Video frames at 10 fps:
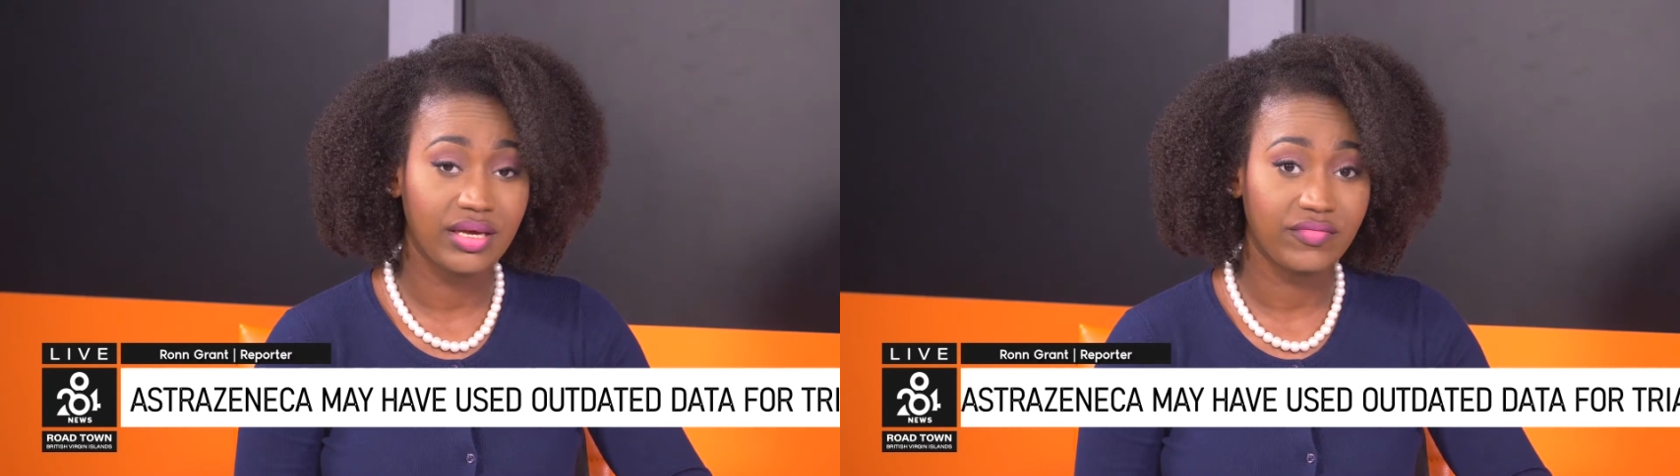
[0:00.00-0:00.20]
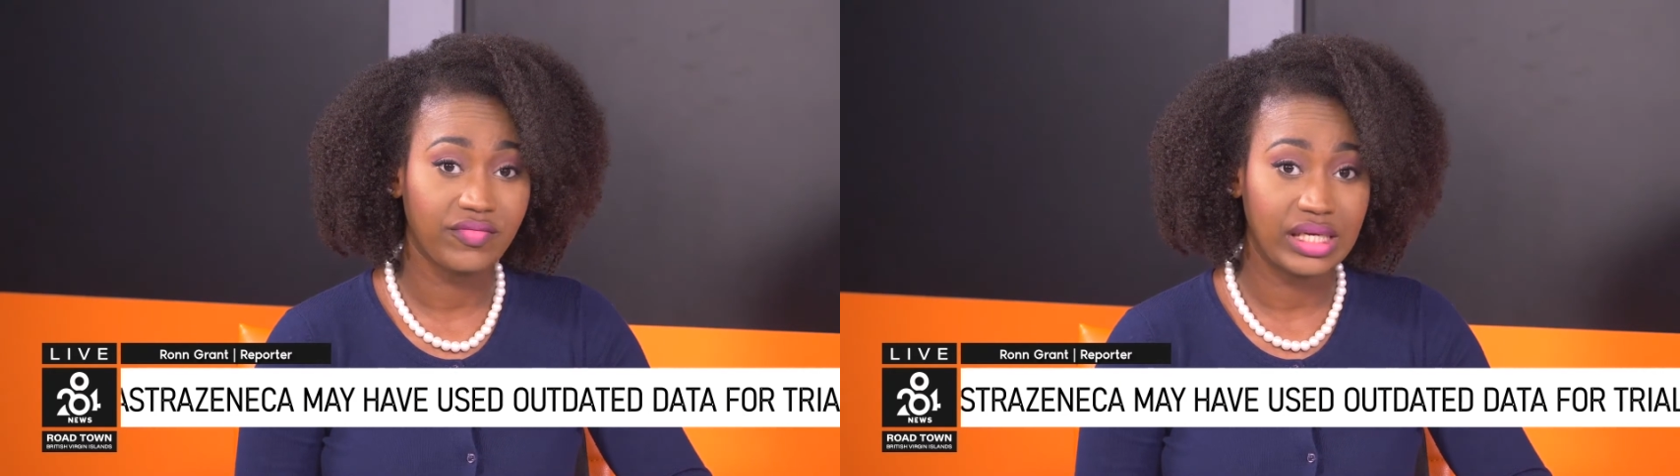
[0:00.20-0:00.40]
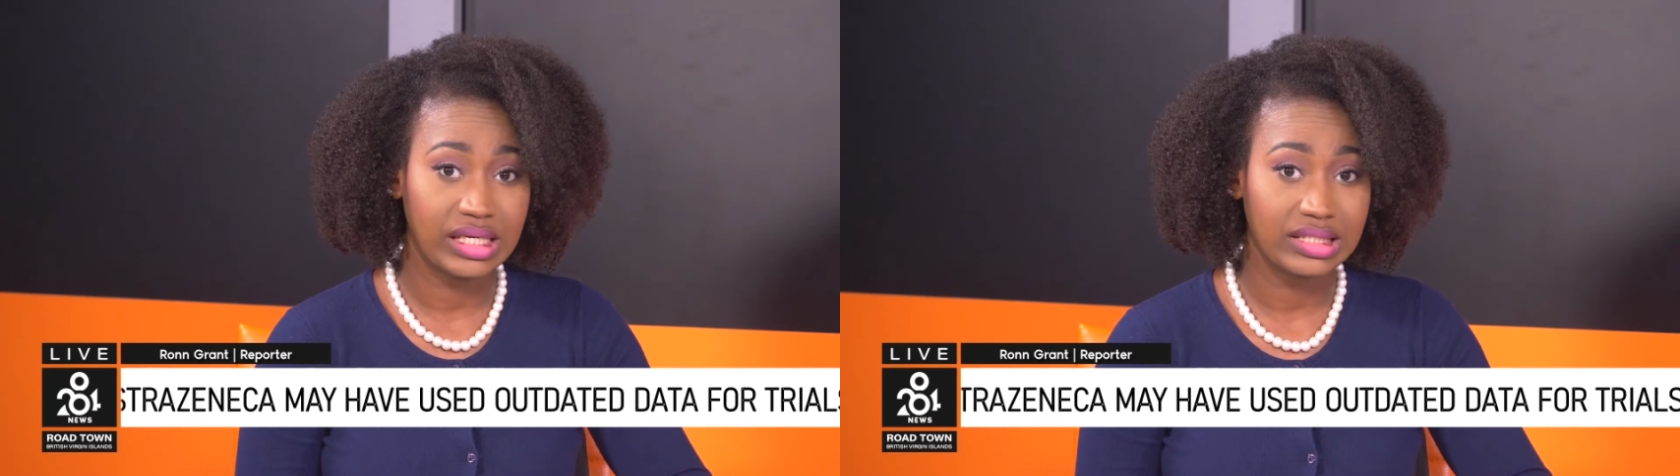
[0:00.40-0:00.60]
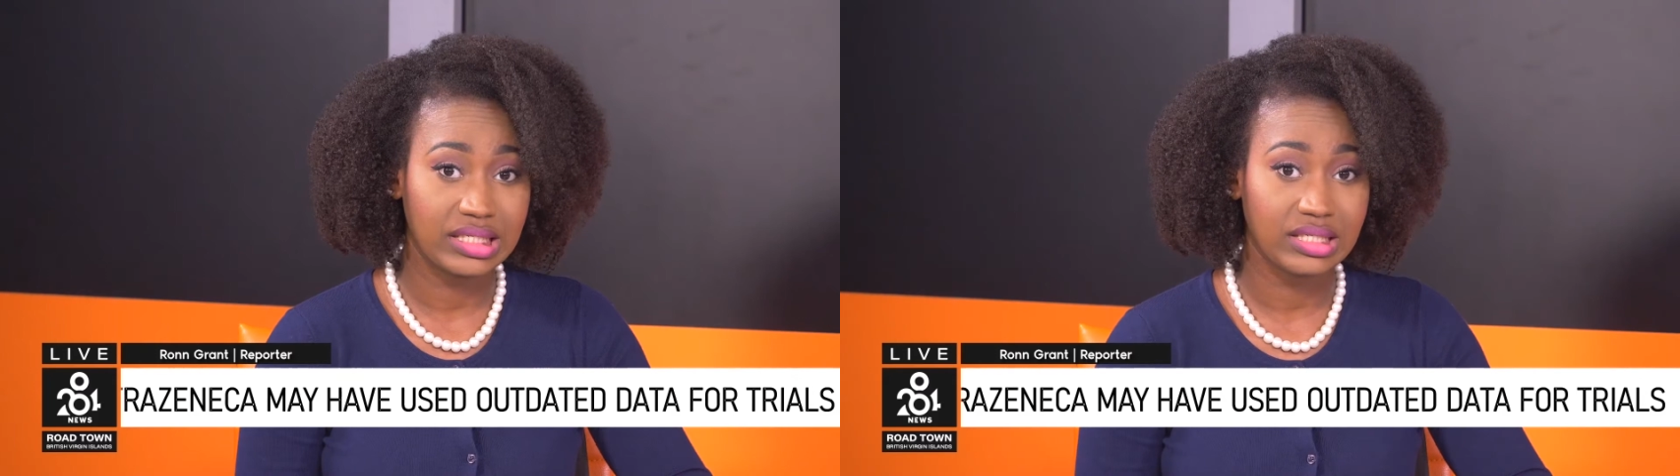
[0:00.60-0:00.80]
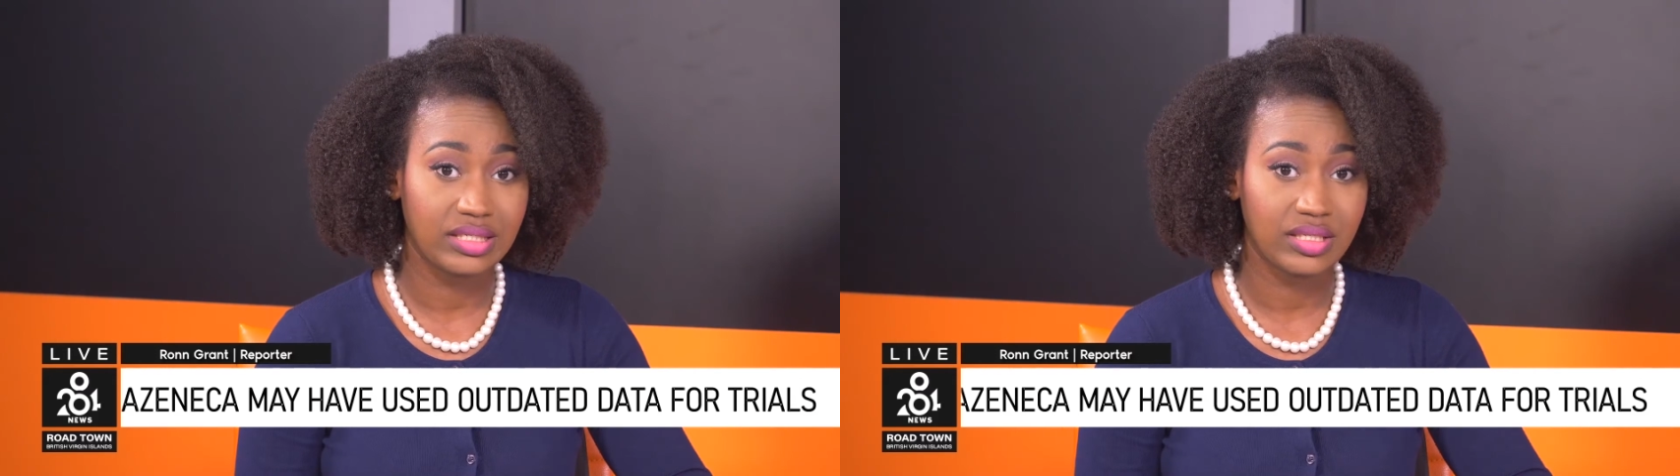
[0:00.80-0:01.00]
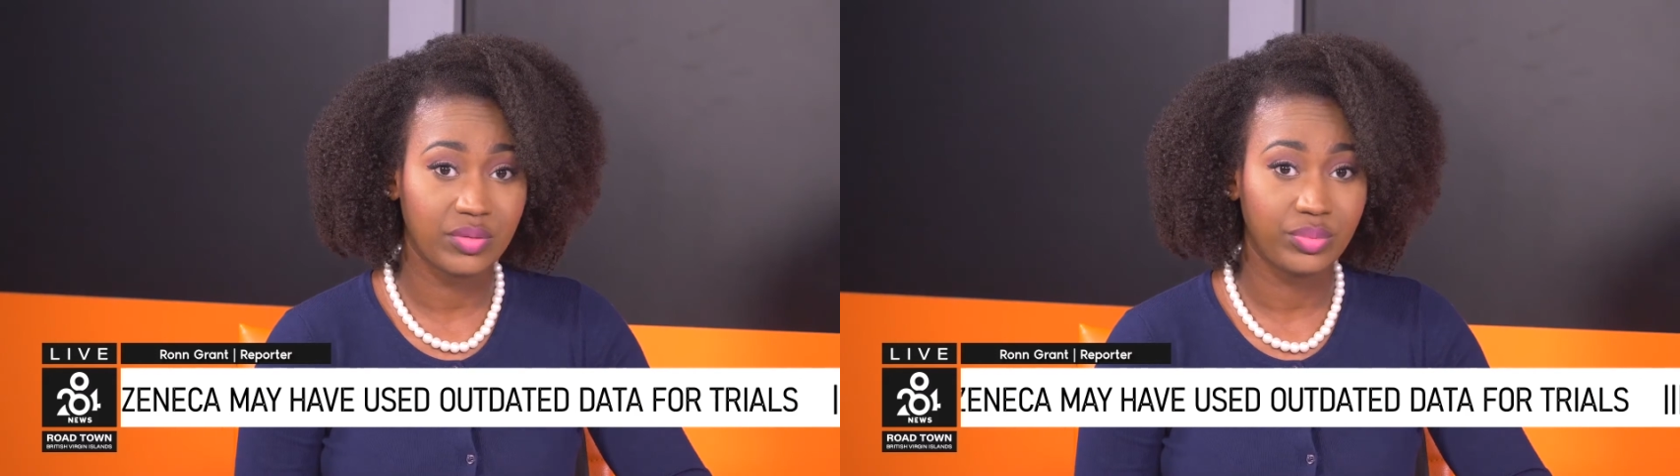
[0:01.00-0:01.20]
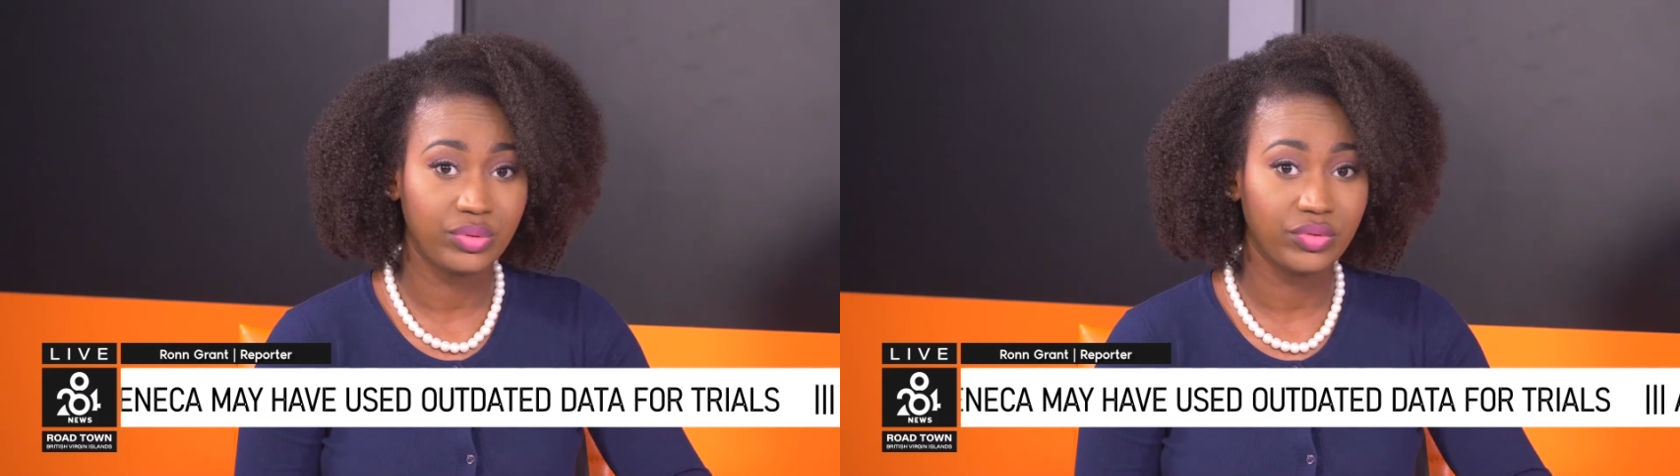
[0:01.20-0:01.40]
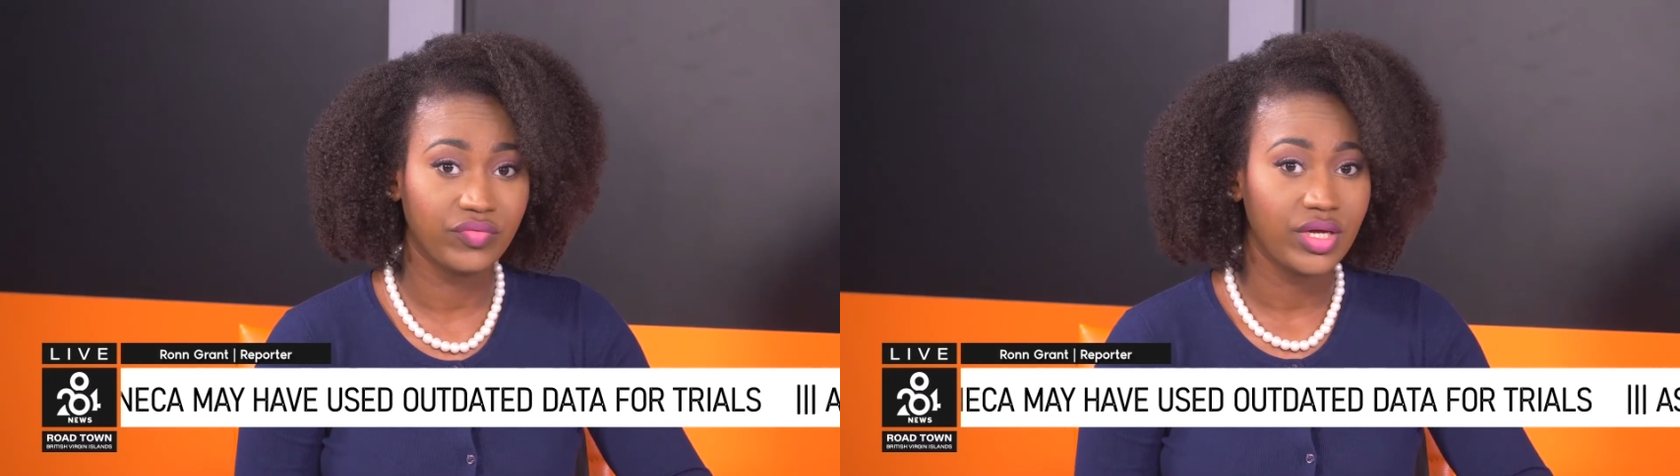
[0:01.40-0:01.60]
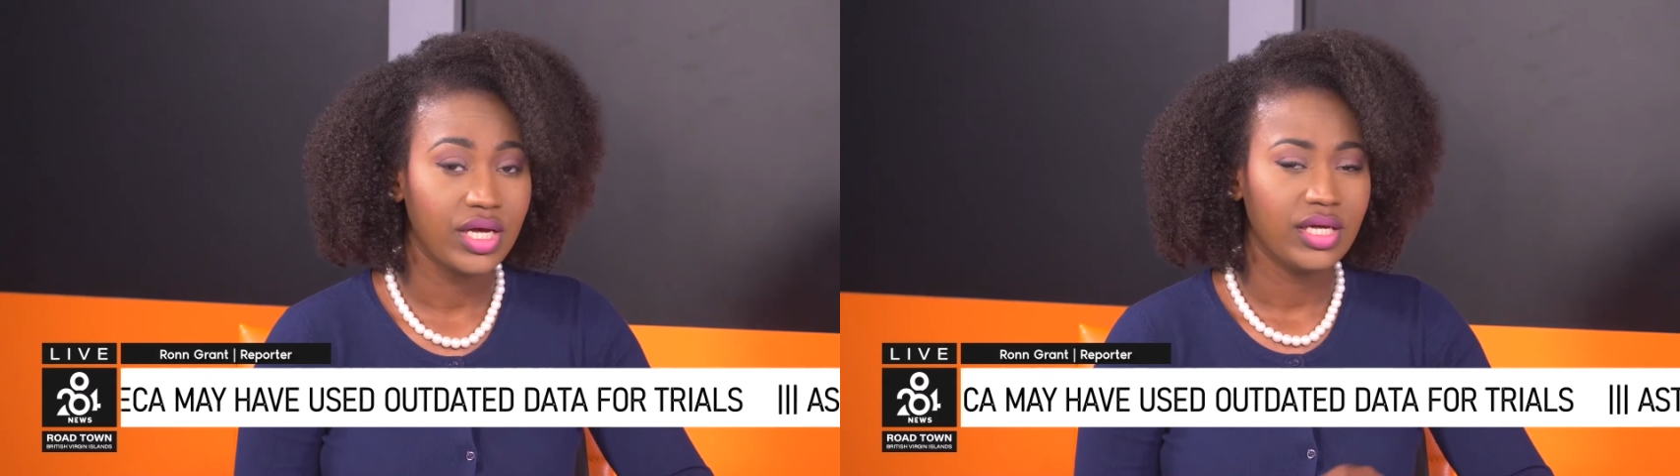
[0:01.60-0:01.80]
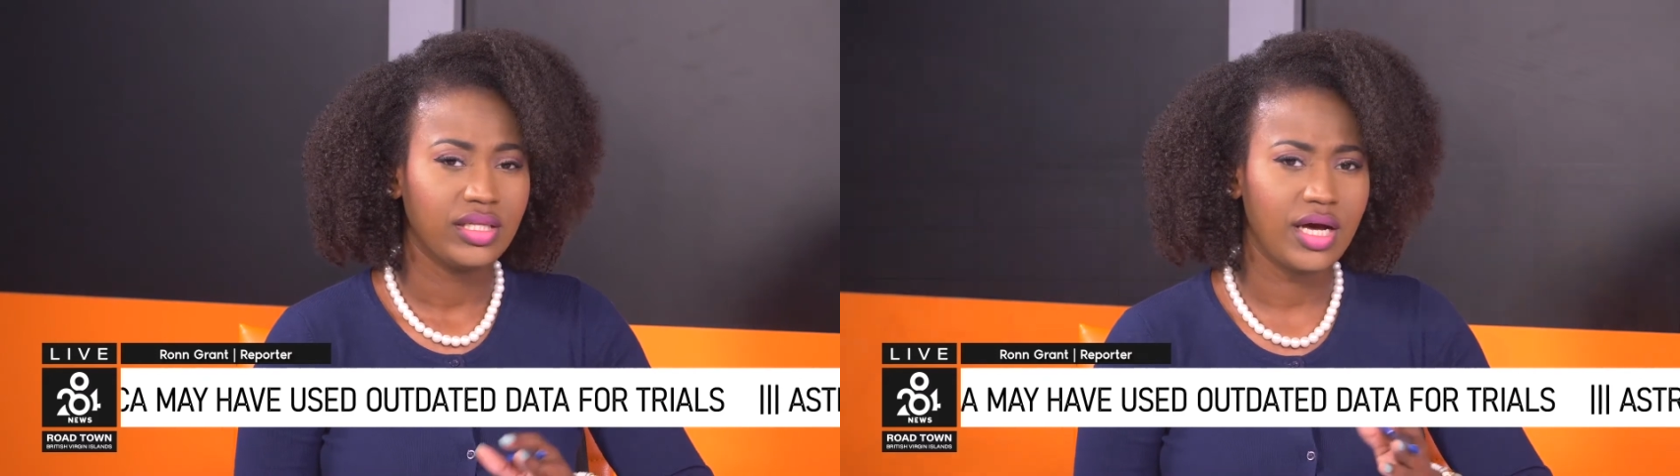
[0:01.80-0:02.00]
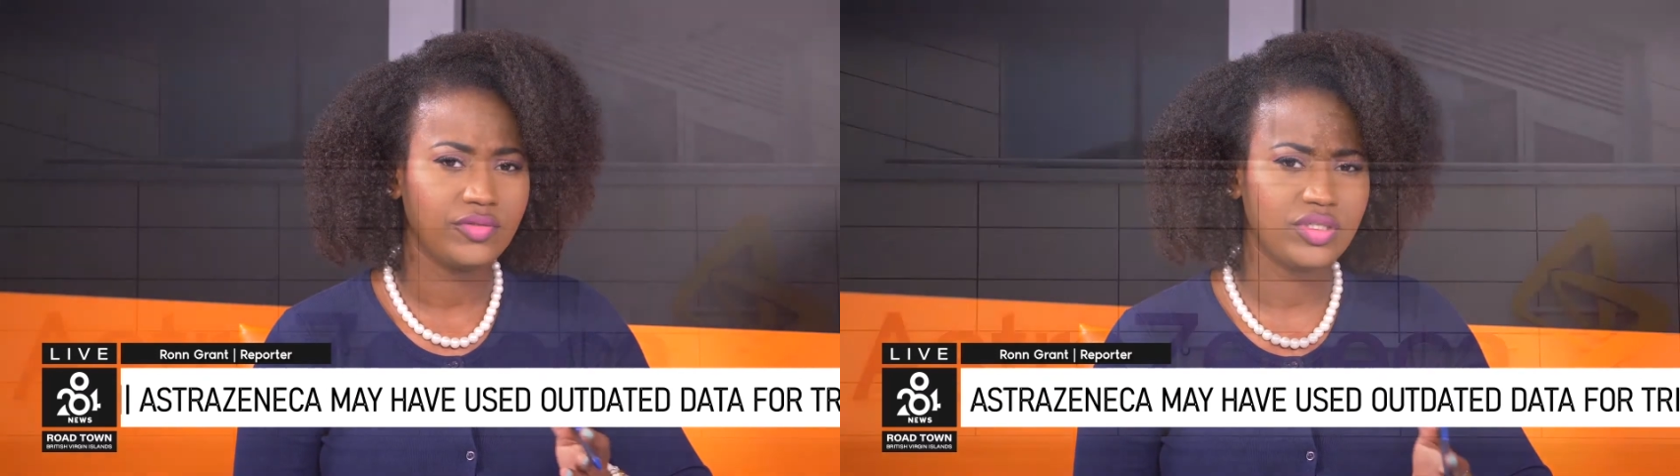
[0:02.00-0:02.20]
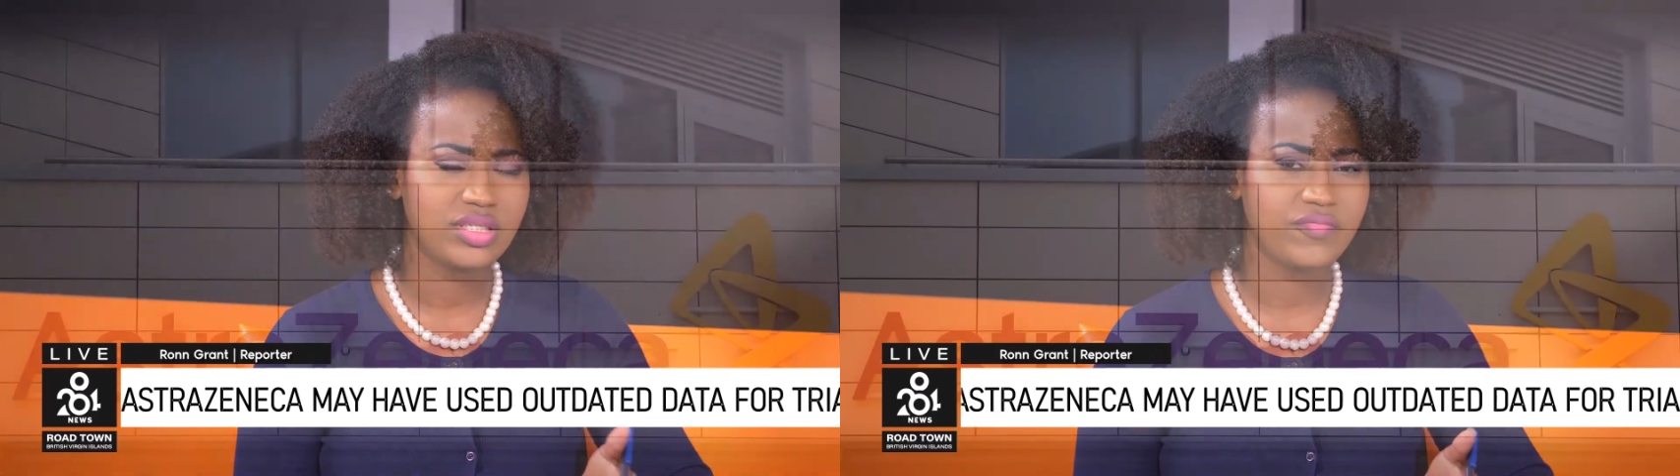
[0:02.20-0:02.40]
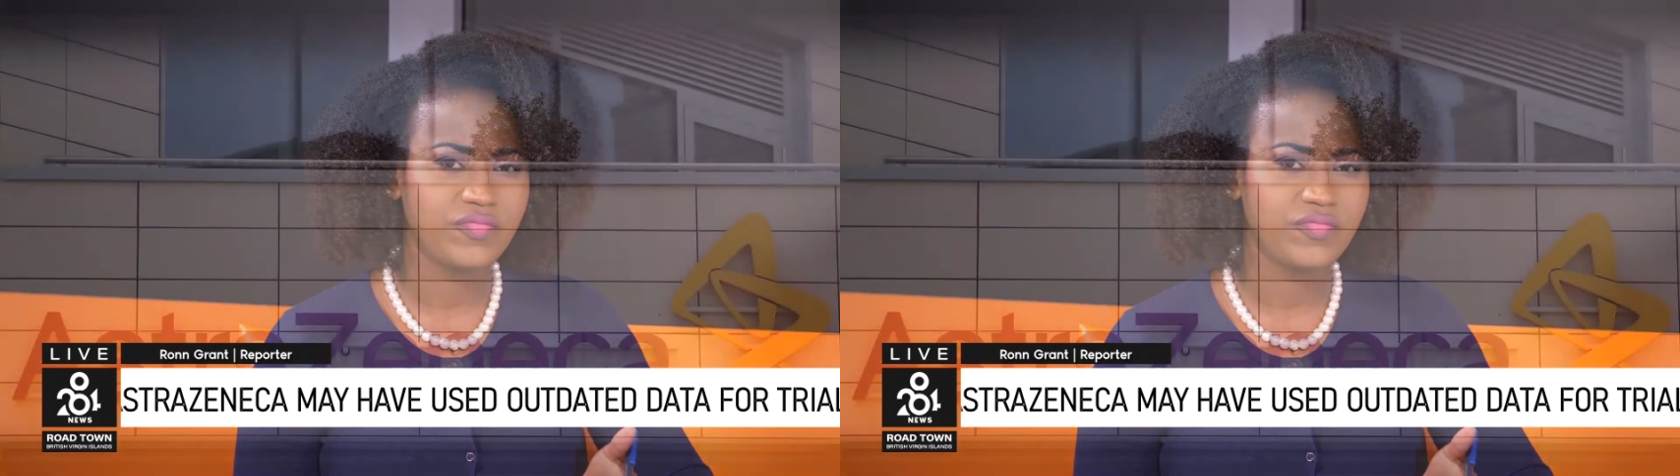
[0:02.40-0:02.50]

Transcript: if it is approved. Now, just